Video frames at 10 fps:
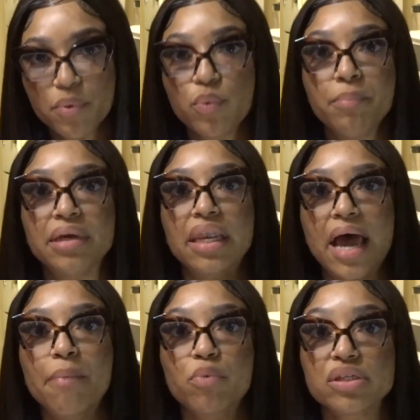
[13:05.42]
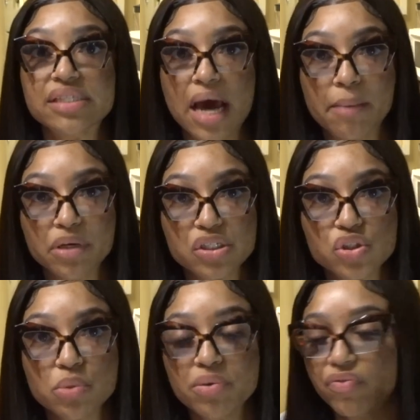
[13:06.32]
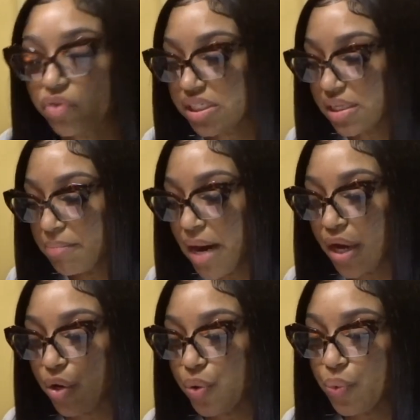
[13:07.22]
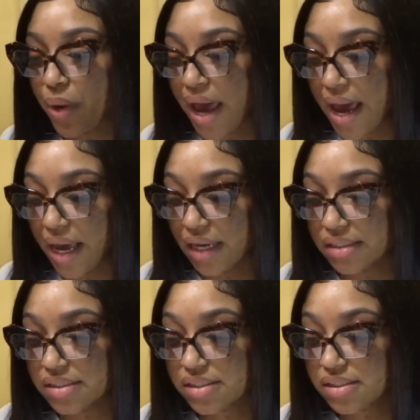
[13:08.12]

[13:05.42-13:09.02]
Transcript: will be a lot more time consuming for somebody who has